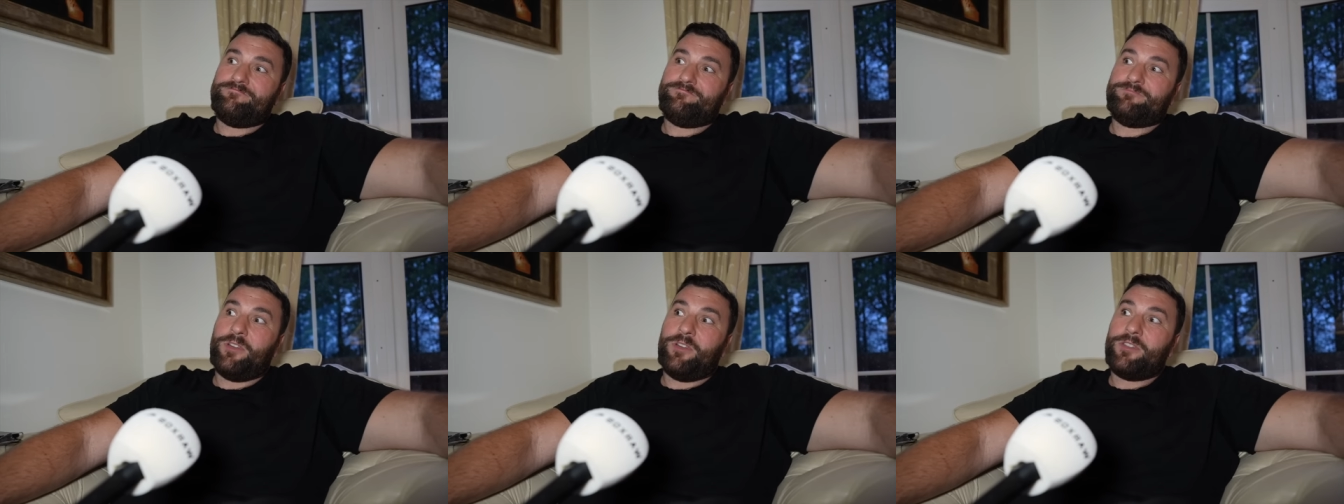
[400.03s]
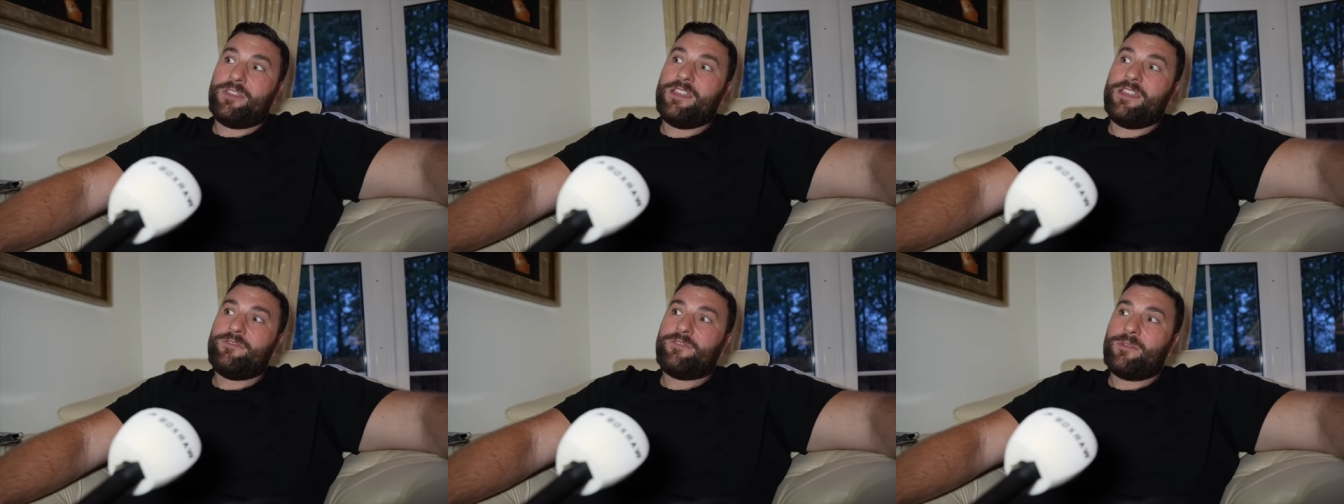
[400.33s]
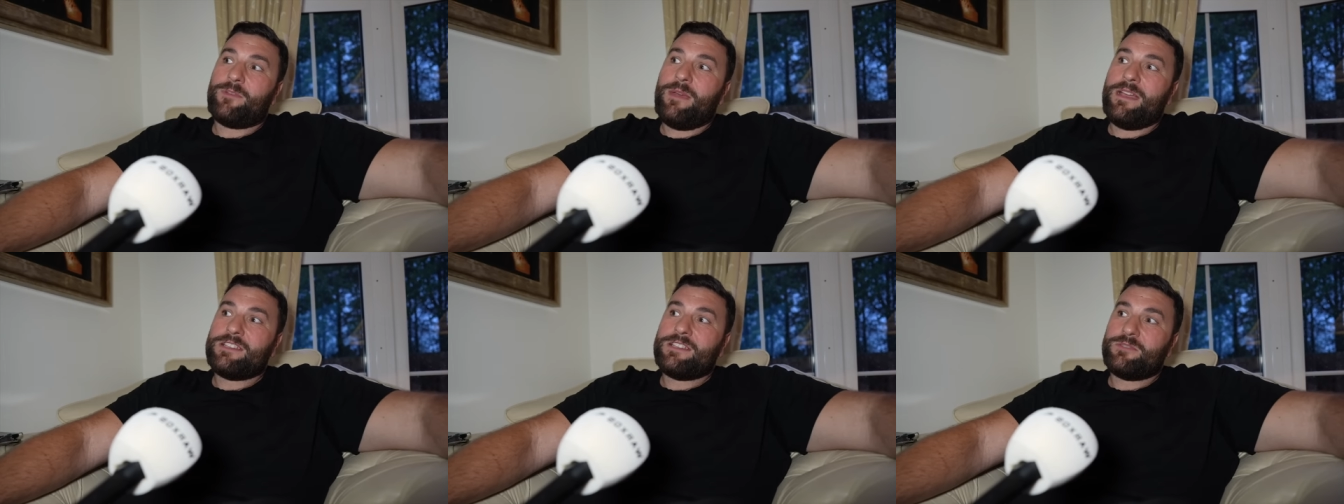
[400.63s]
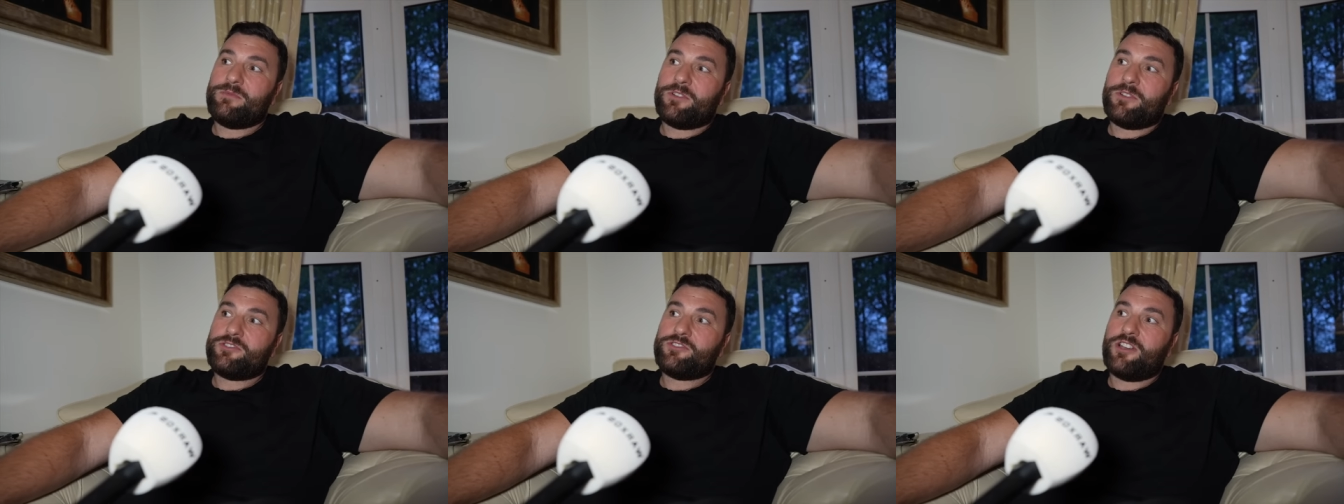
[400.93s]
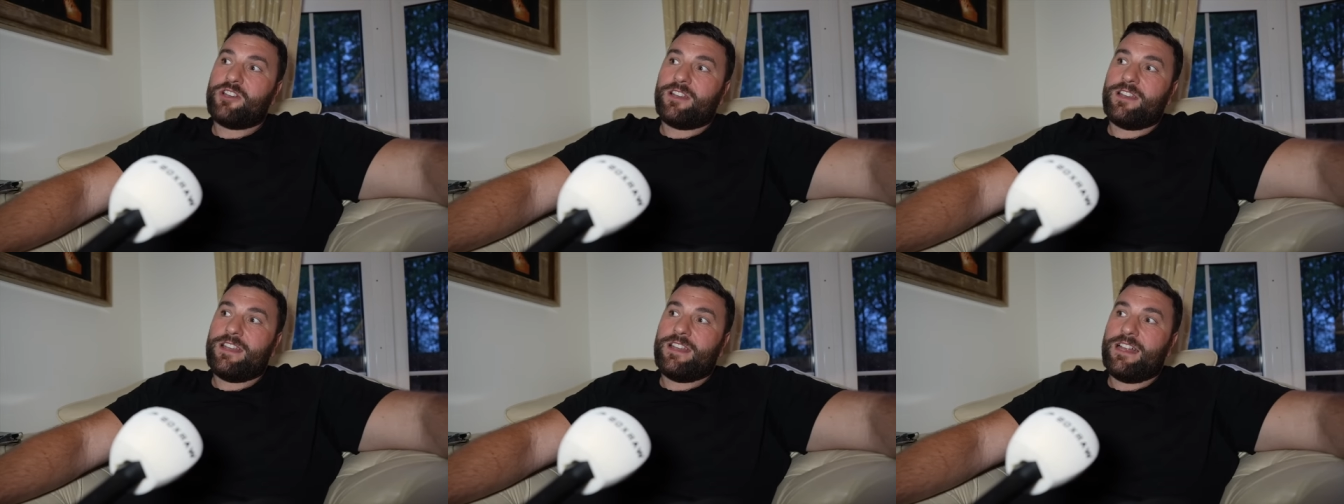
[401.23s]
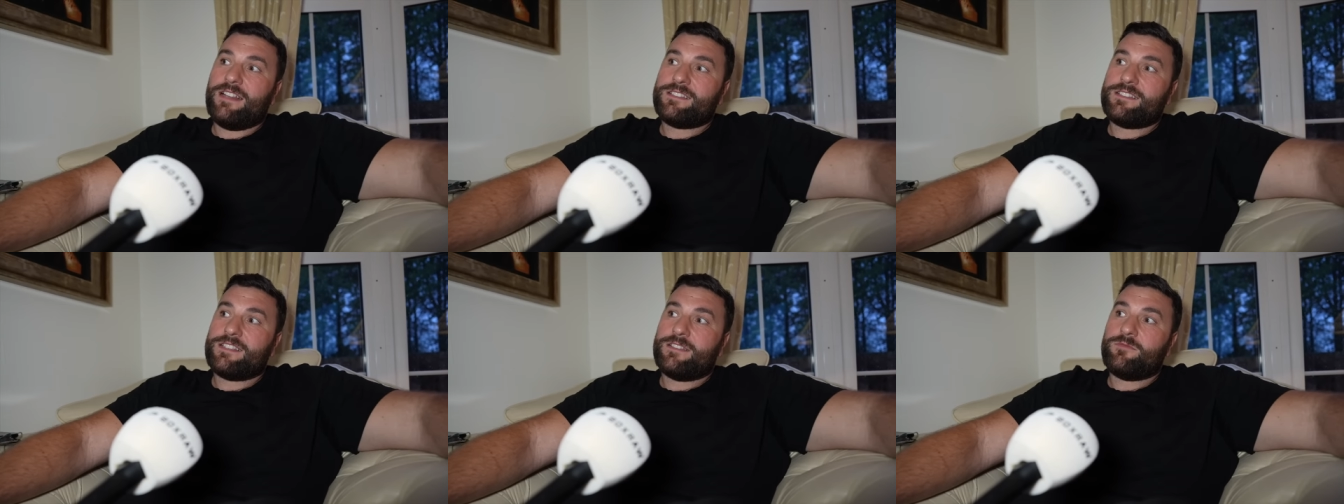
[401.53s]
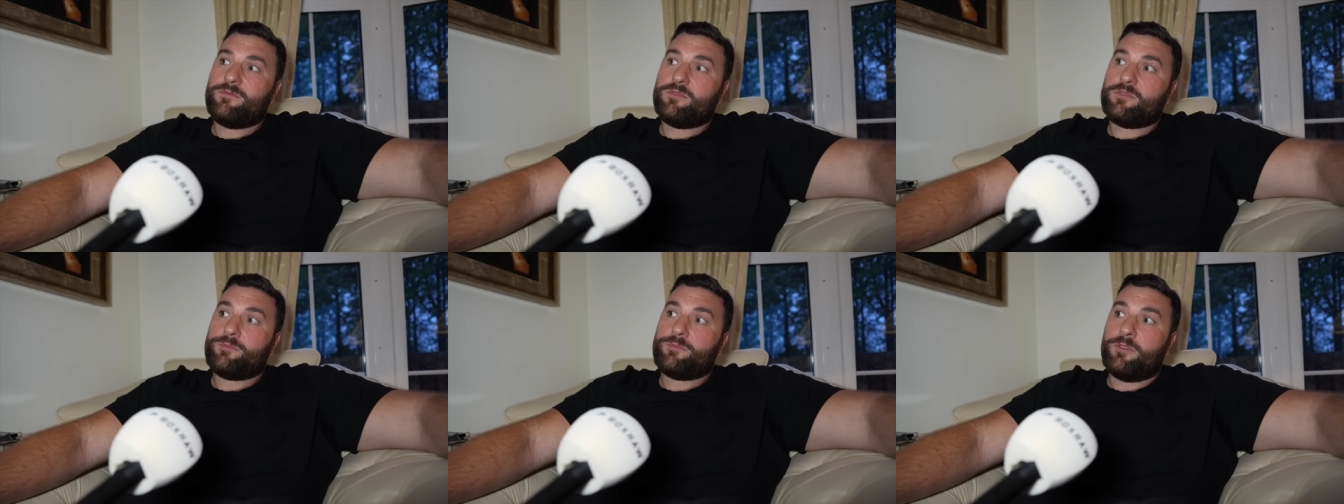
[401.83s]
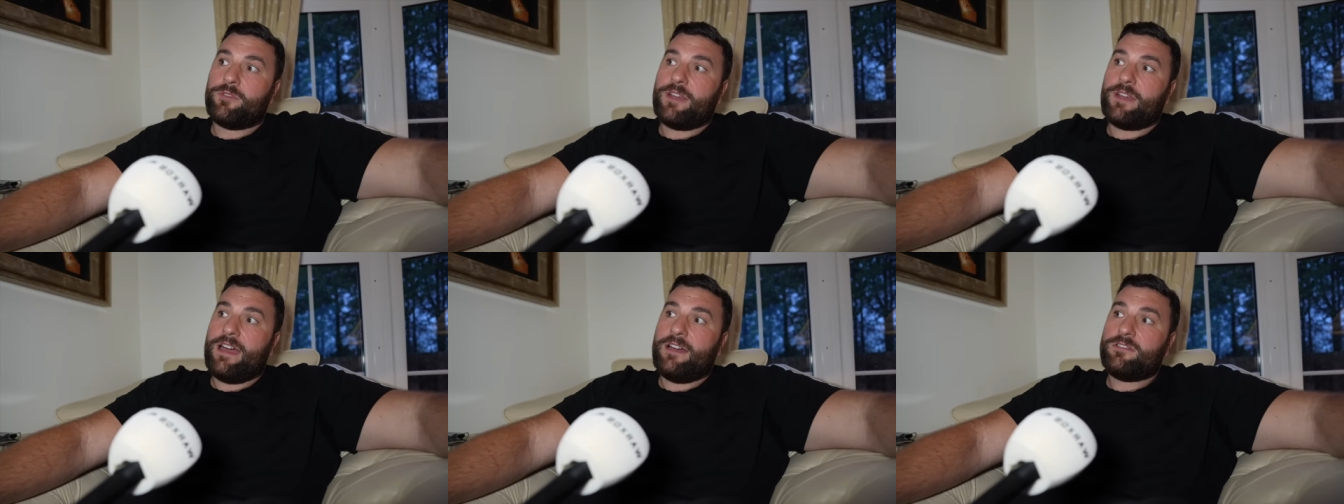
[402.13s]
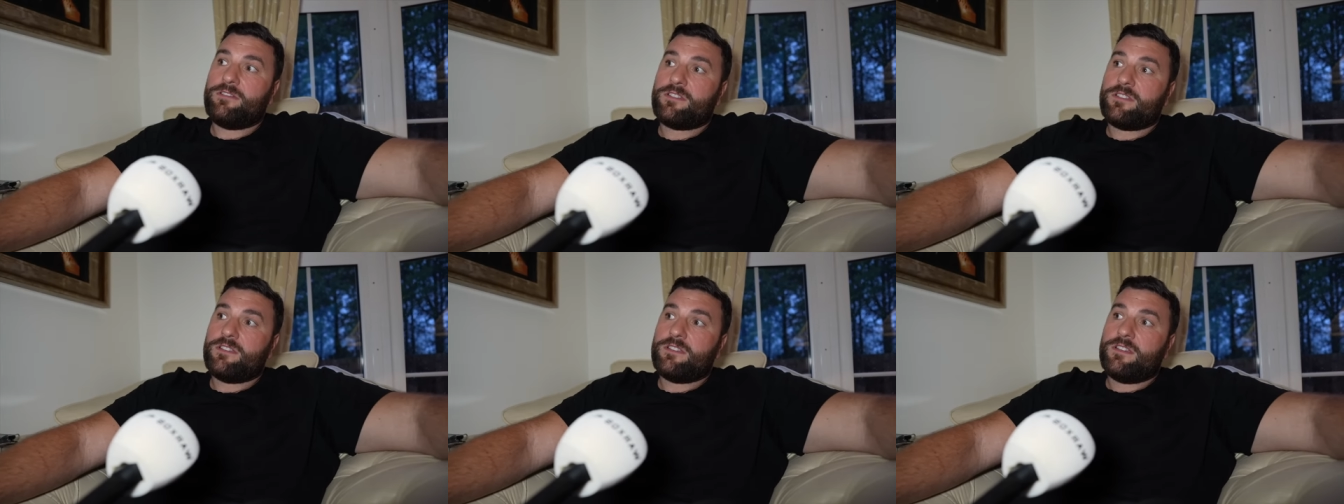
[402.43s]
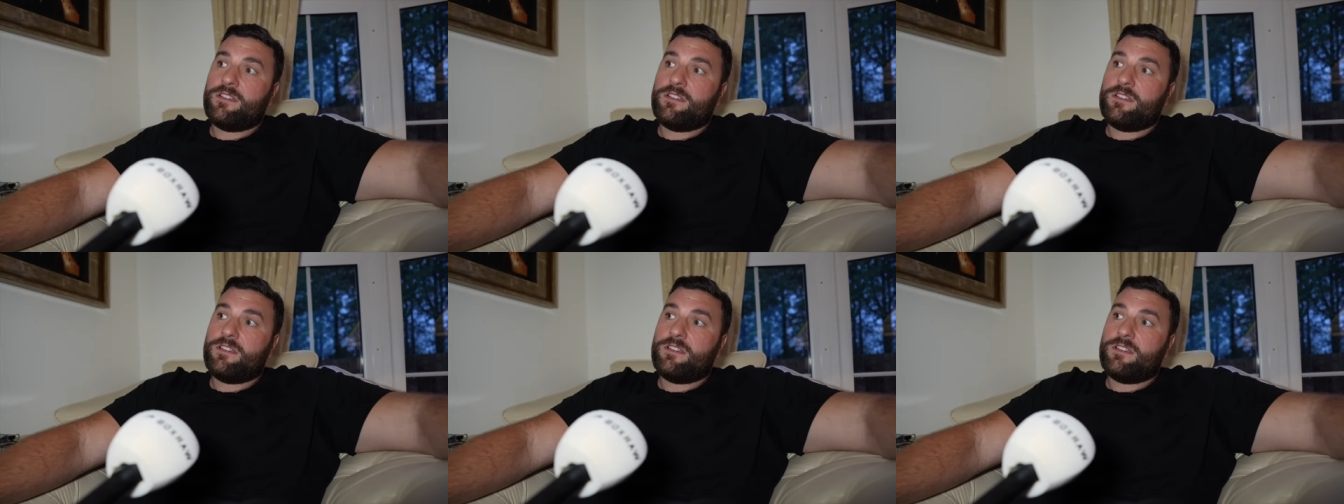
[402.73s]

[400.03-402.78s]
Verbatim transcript: but the information what Johnny Nelson was putting out